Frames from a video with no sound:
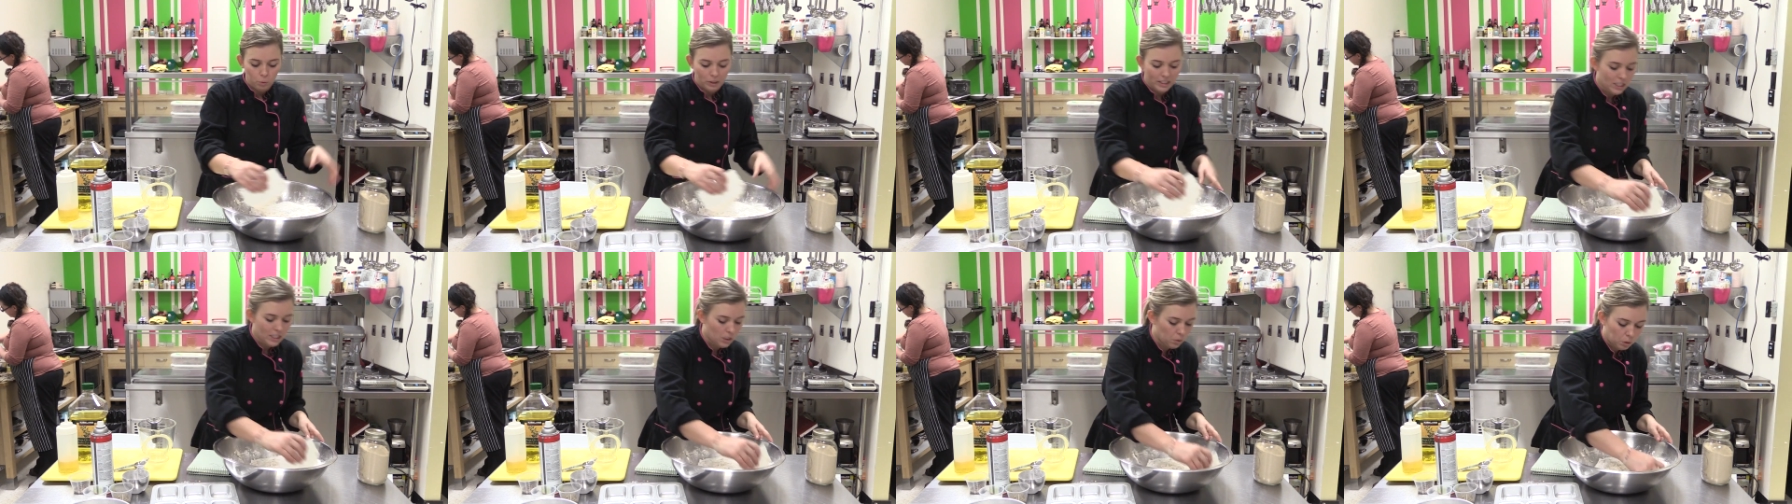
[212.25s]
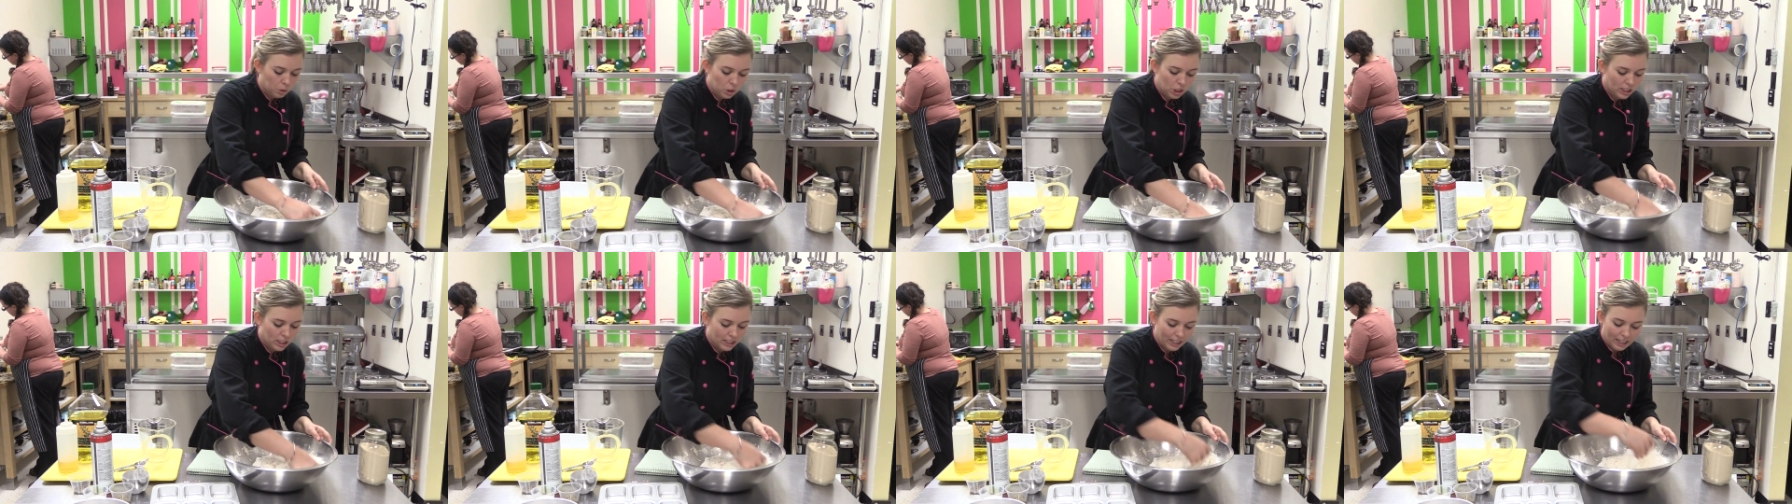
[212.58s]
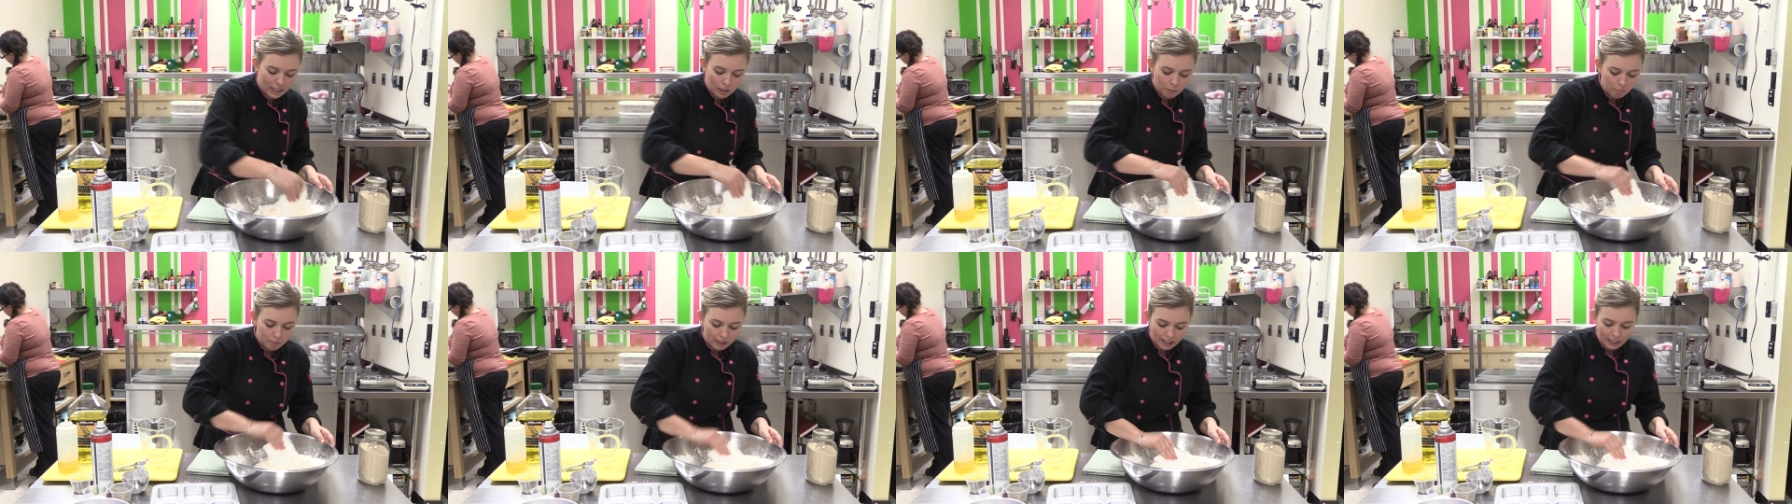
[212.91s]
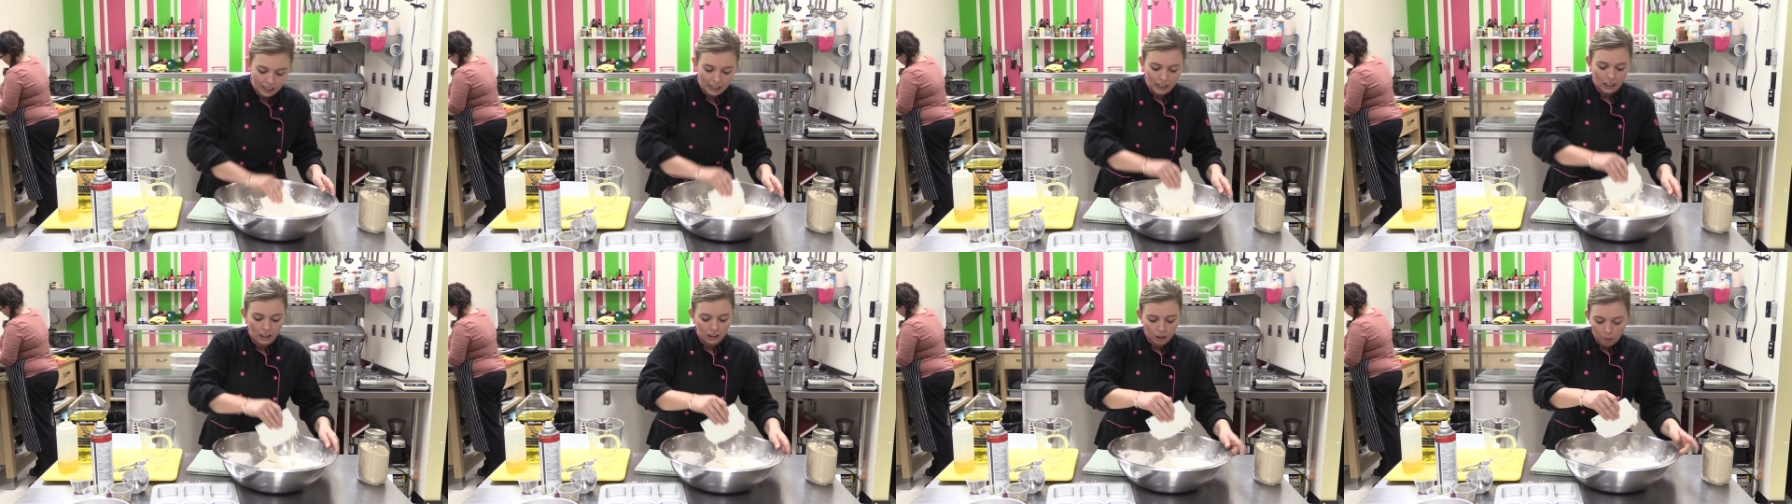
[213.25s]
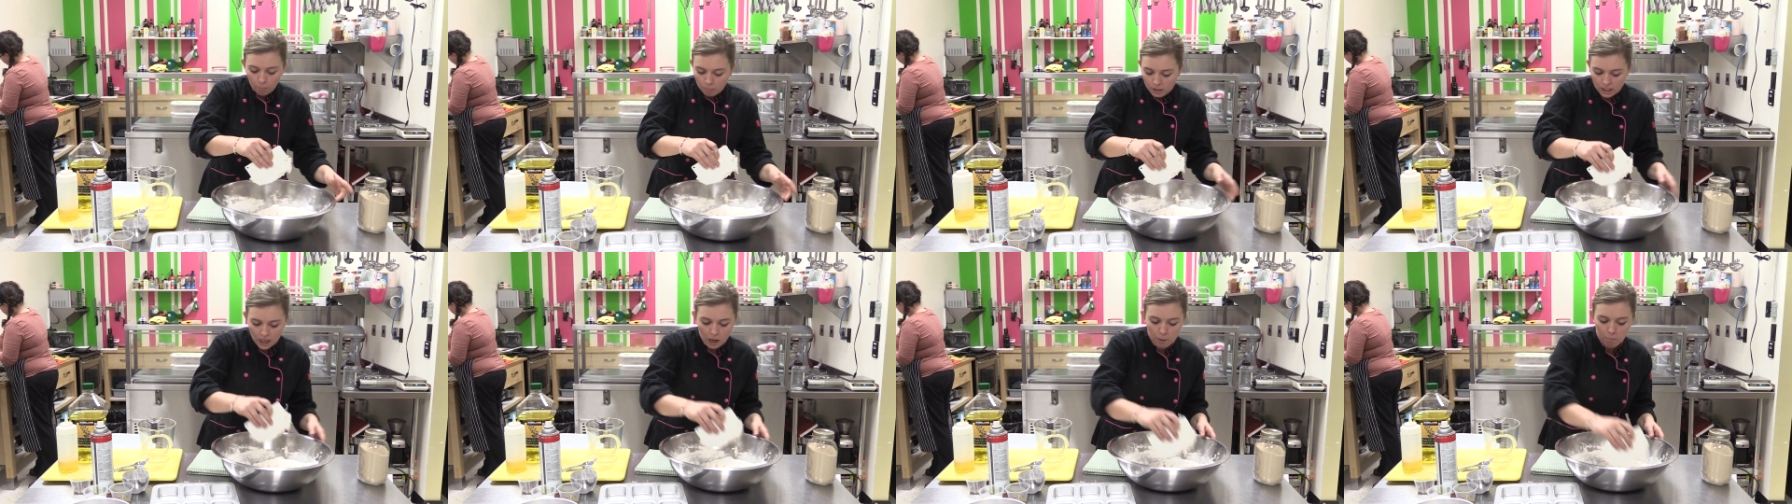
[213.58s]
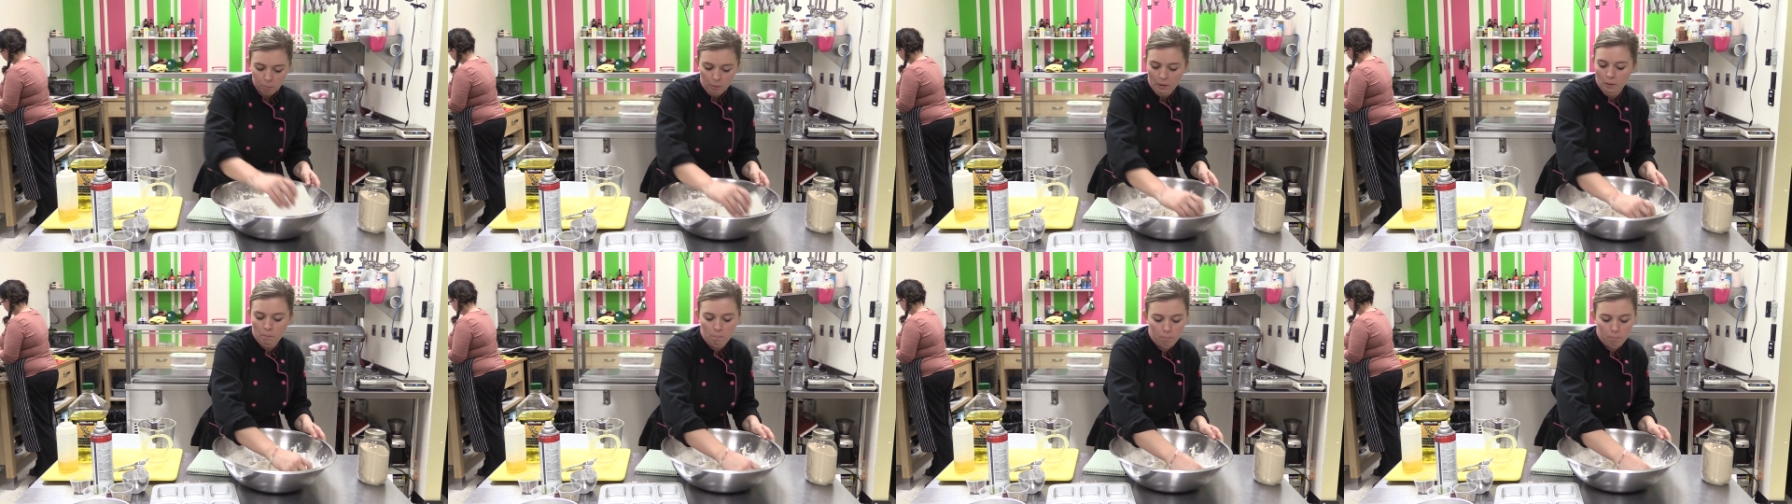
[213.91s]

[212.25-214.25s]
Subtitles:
whisk will just end up getting clumped up with